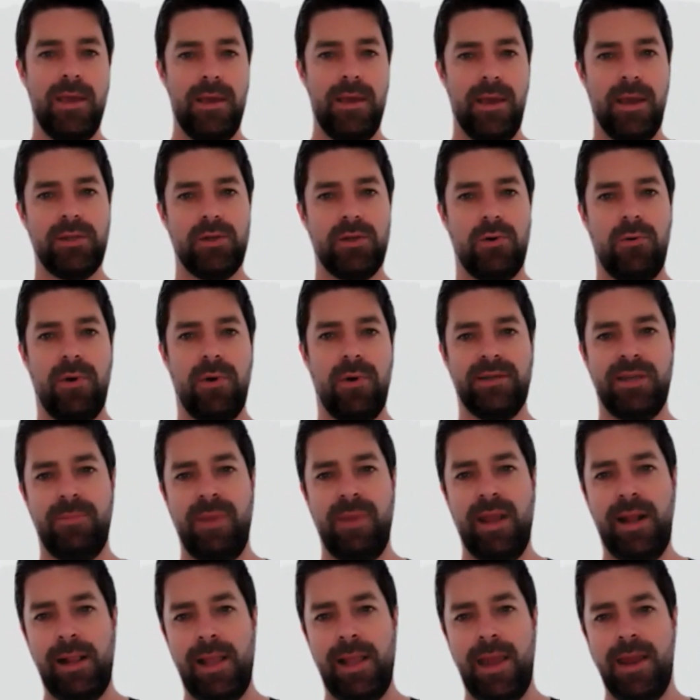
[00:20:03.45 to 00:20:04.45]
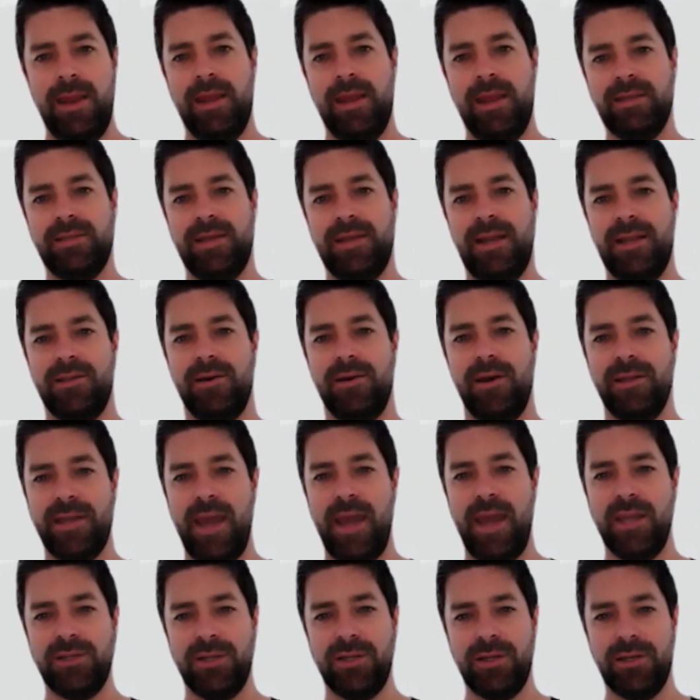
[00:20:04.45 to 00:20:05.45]
it's always going to be cleaning and
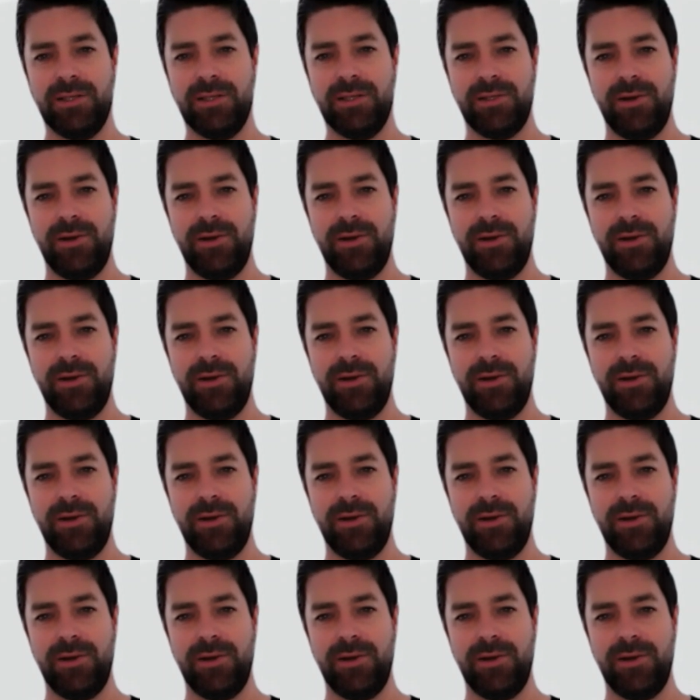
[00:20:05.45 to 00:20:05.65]
sanitization.